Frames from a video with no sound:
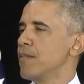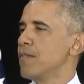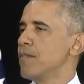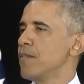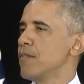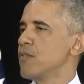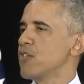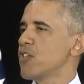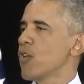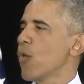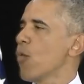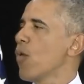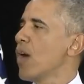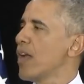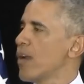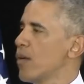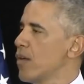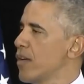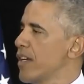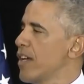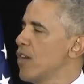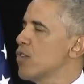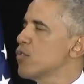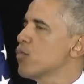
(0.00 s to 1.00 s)
So
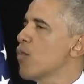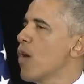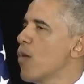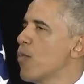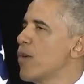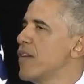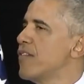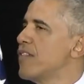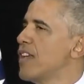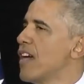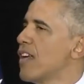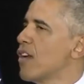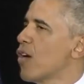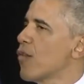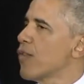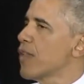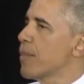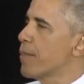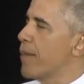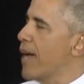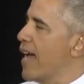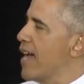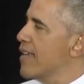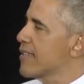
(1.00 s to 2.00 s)
here's what we've done. Over
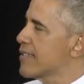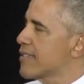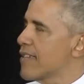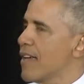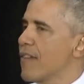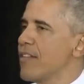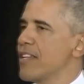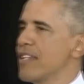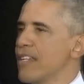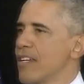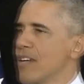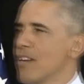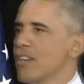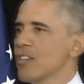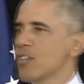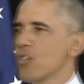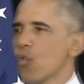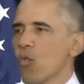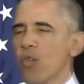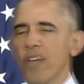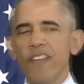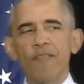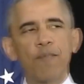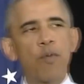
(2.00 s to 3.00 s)
the past 7 years,
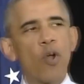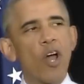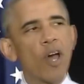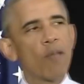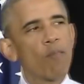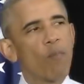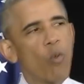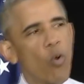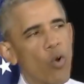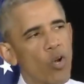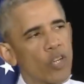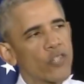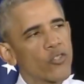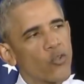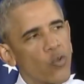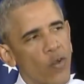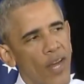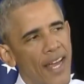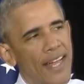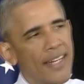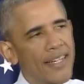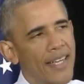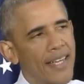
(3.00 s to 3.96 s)
we've brought more trade